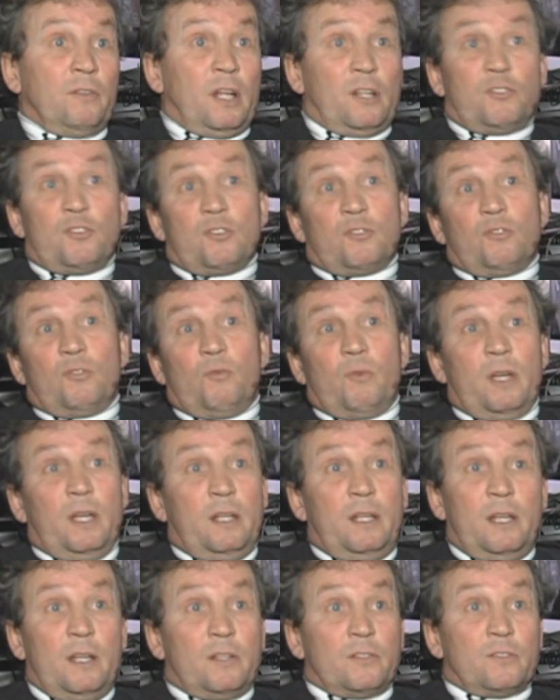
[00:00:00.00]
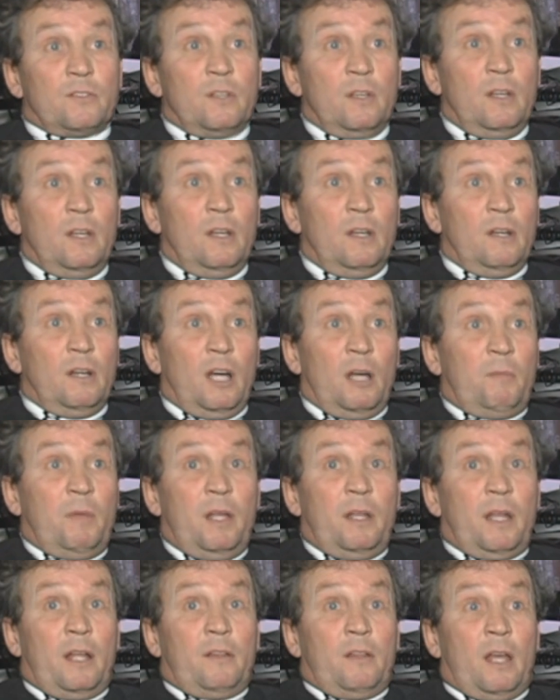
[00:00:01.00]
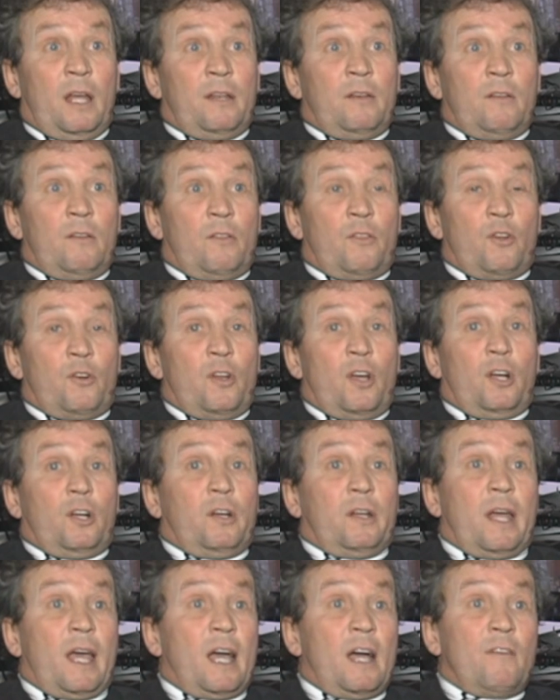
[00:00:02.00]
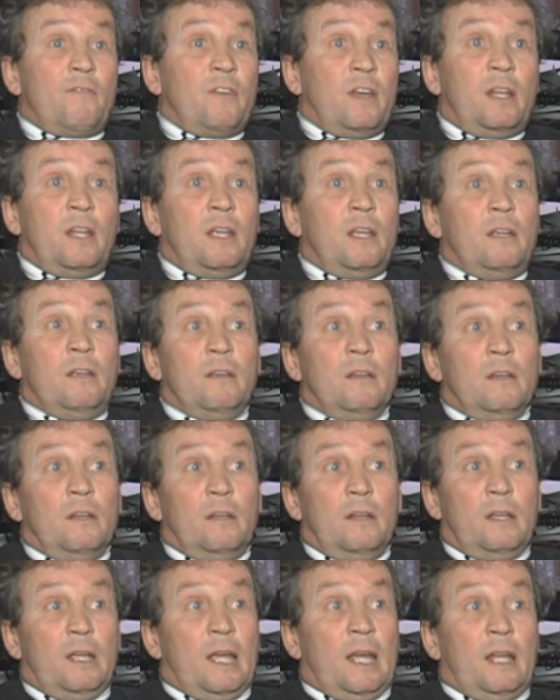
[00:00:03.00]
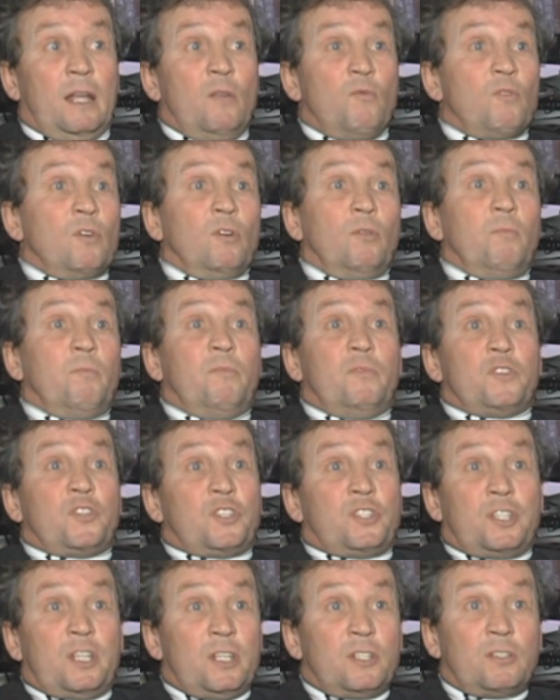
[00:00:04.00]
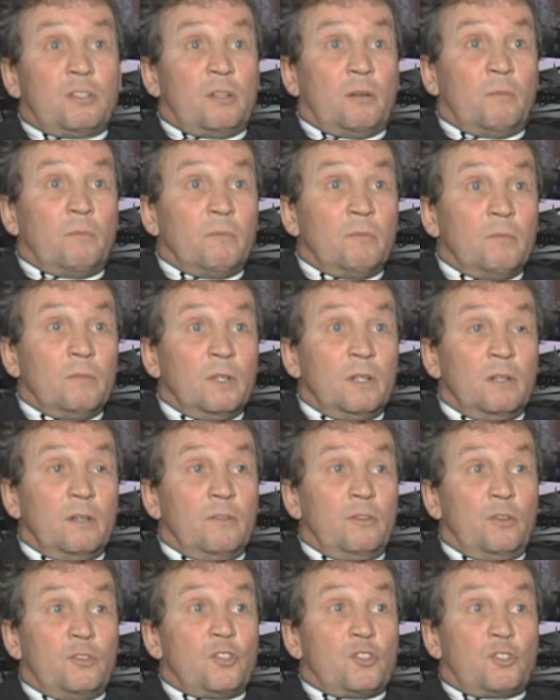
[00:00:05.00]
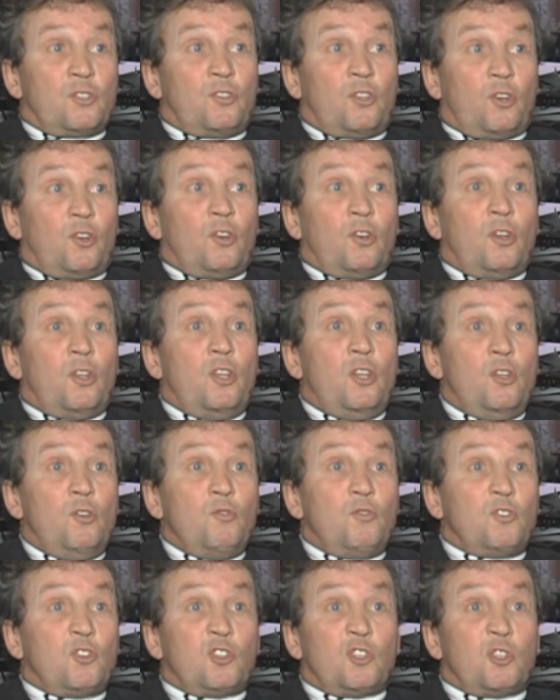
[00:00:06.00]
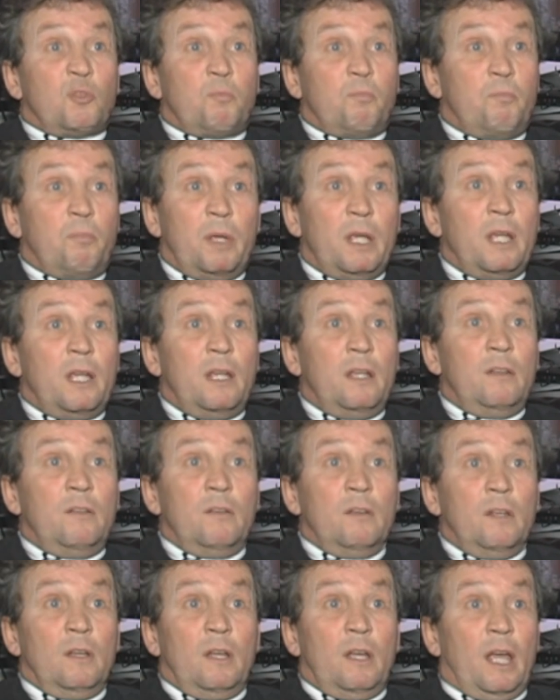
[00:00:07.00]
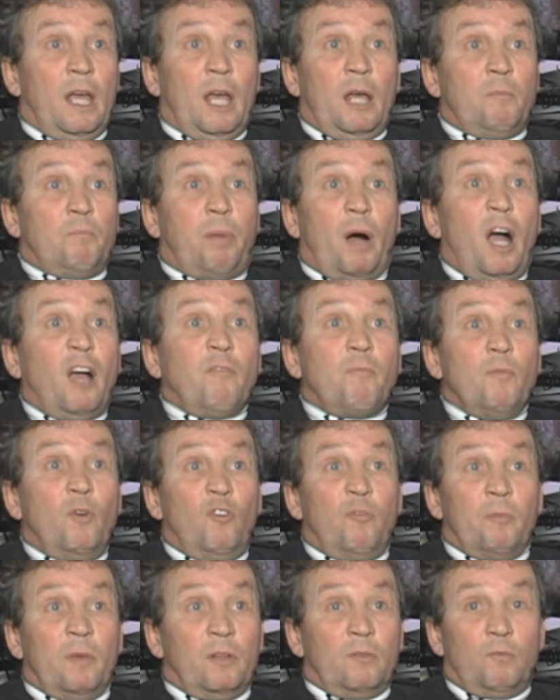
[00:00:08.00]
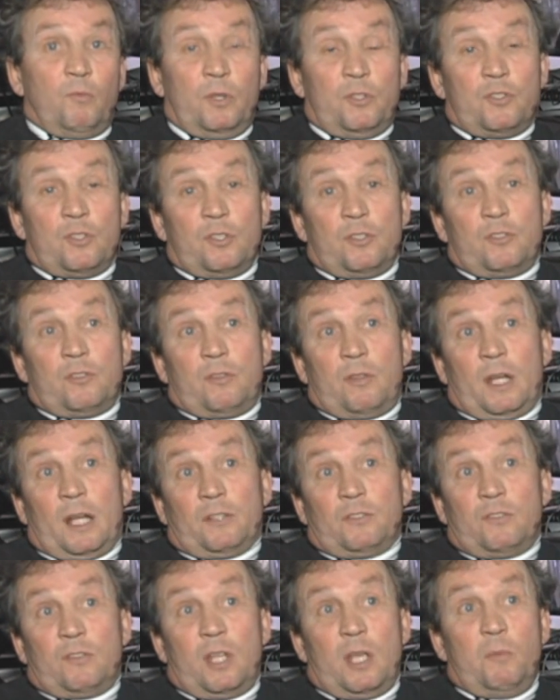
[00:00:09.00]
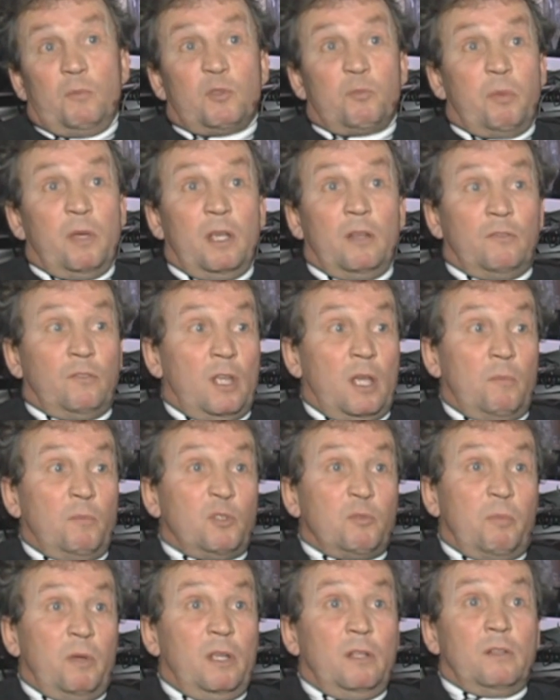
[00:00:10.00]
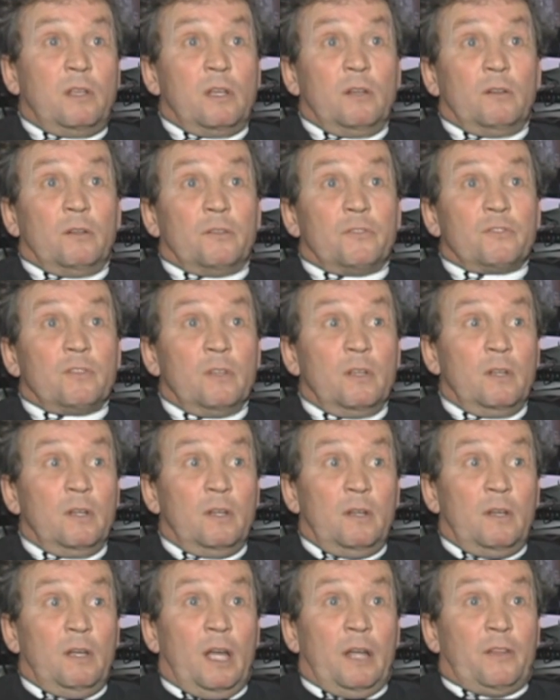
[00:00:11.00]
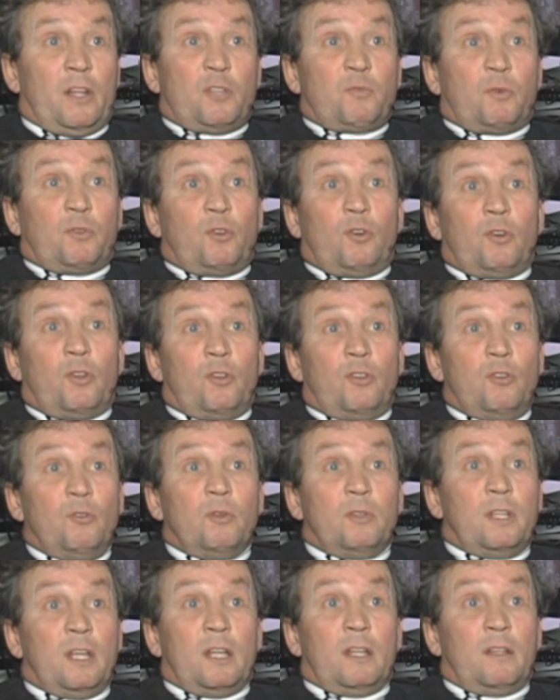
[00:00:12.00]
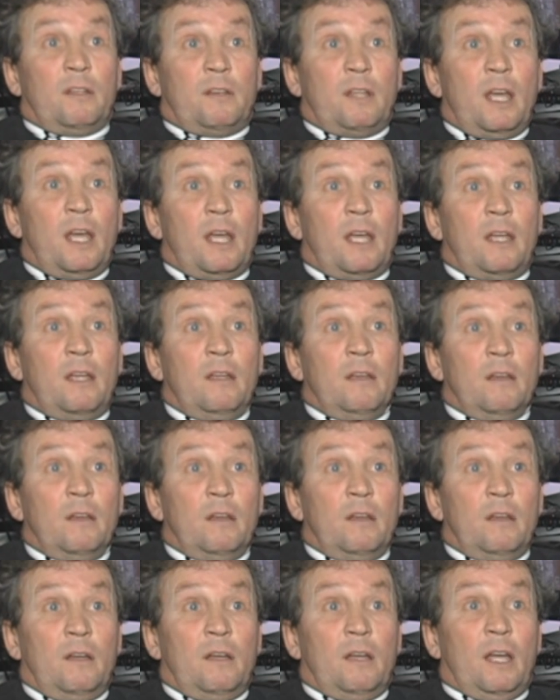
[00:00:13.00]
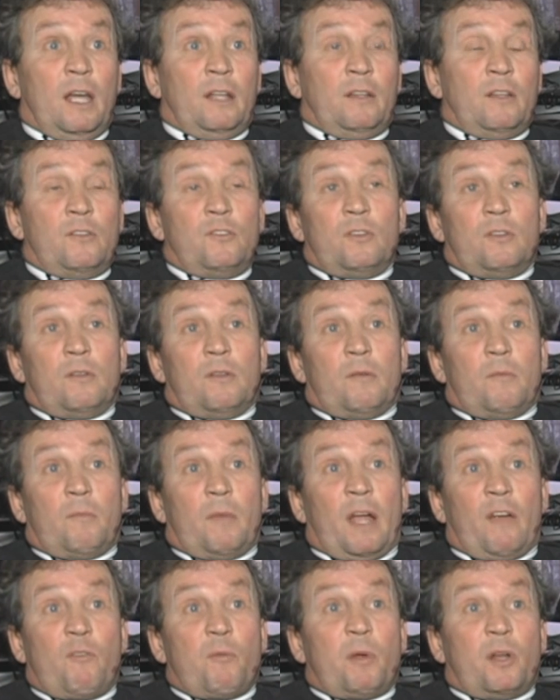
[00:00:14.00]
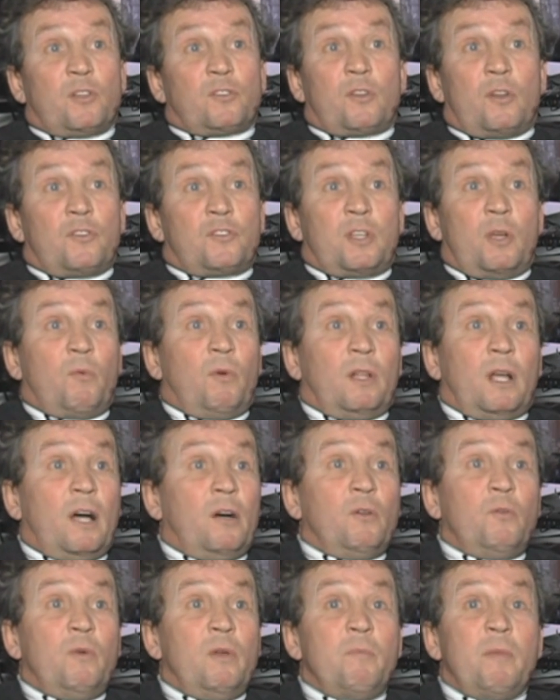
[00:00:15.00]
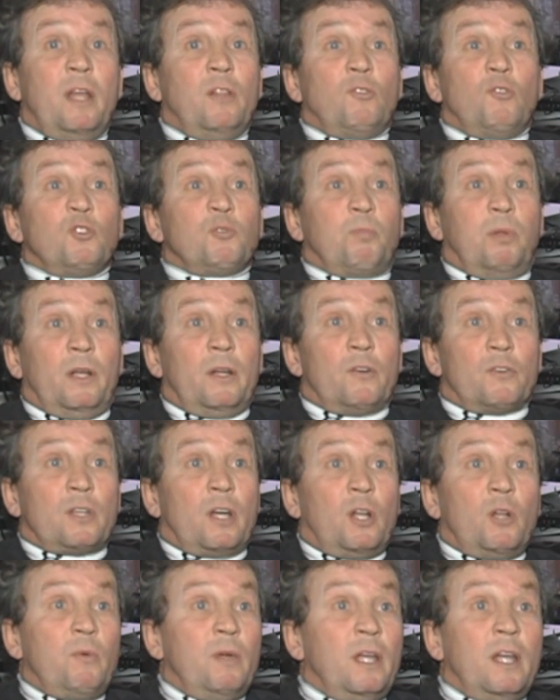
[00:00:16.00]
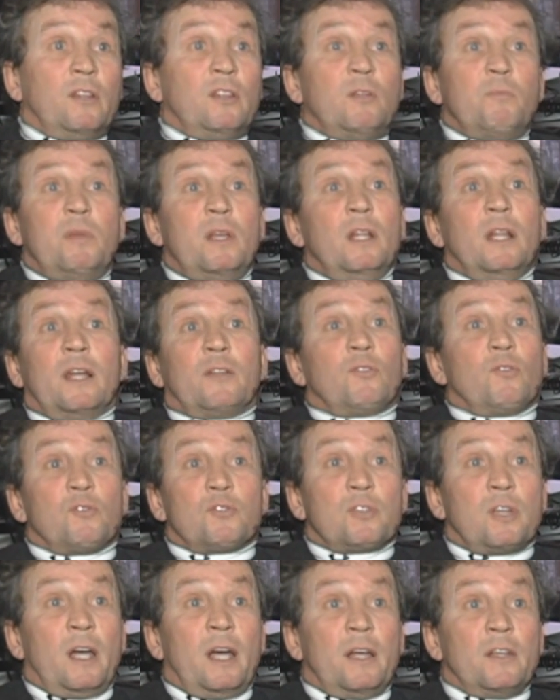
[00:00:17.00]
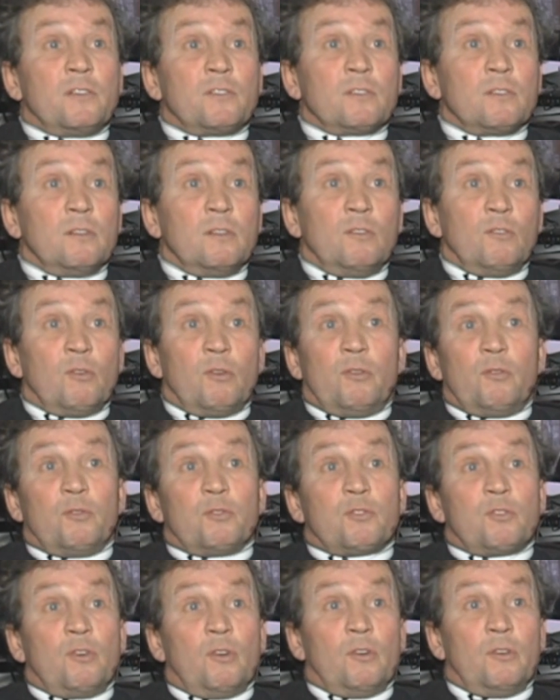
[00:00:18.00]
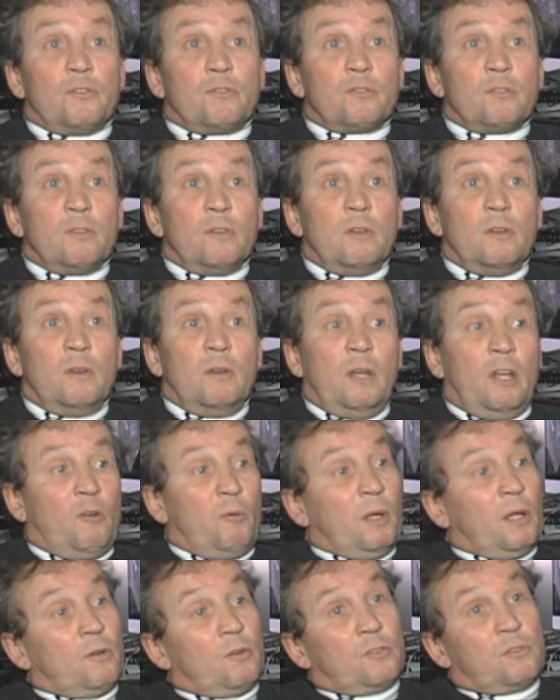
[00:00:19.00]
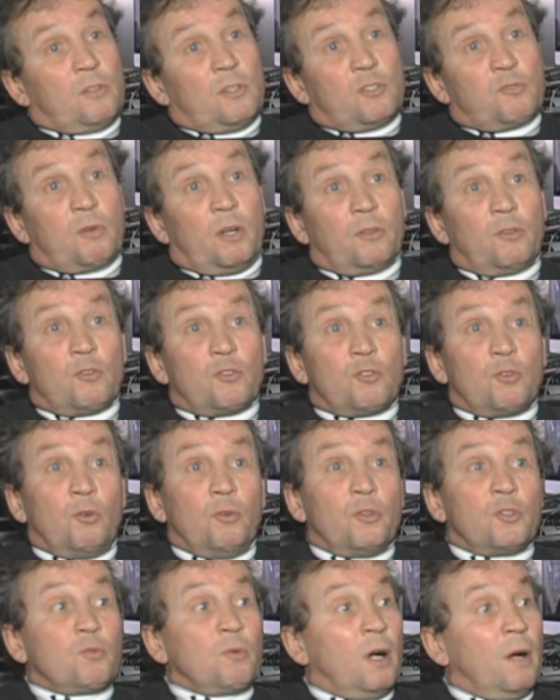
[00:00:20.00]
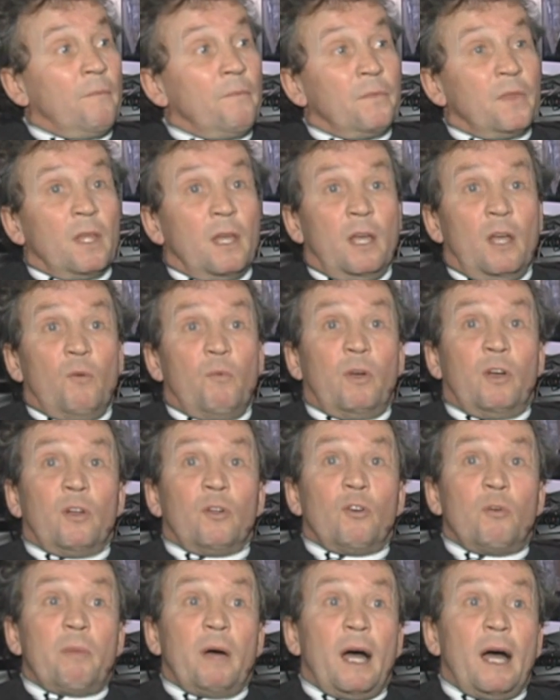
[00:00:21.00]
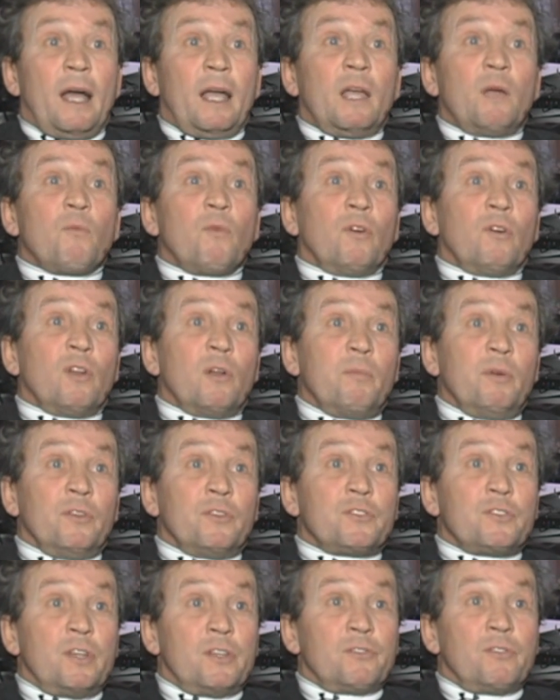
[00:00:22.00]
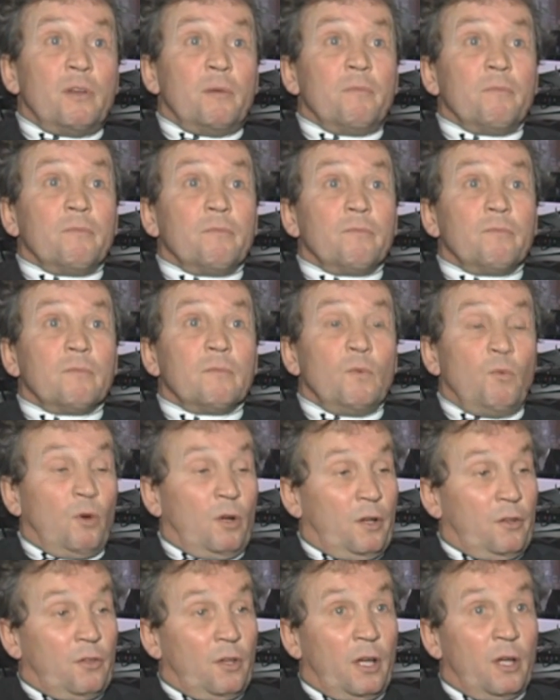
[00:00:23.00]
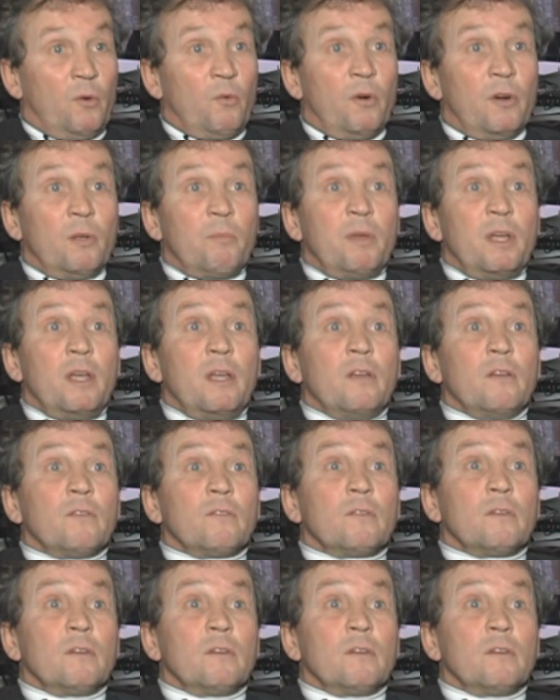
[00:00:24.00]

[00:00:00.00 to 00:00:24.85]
That's just the way it is. I mean, and they're not going to have any real system. They're going to use speed and puck movement, that's team speed. Team speed kills. And that's what they're going to do at the end of the day. And then everybody's going to say, well, how do we make those players? How do we get to be like those guys or those girls? And everybody goes, they shrug their shoulders. Well, we're going to go back and we're going to build a system. We're going to tell you where to be.